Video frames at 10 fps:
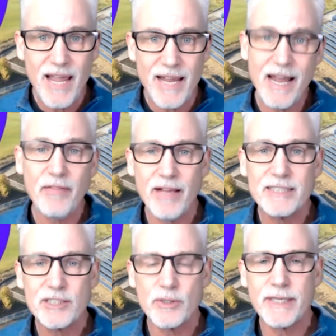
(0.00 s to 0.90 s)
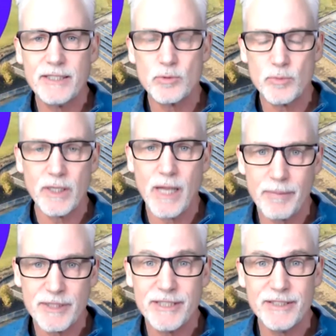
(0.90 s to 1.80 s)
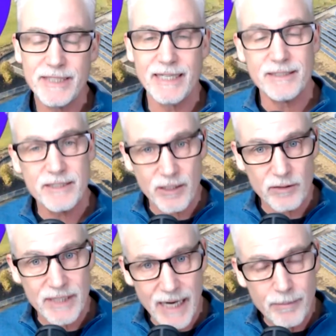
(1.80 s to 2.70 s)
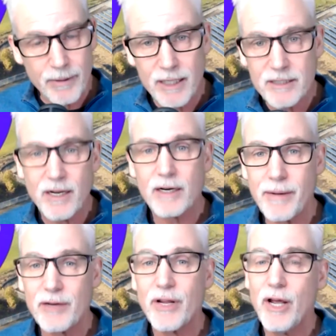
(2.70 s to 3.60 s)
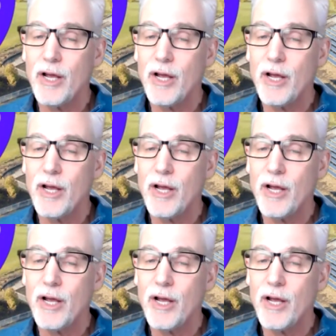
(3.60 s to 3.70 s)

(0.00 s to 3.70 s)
and now that's turning into real opportunity. And so today I'm going to talk about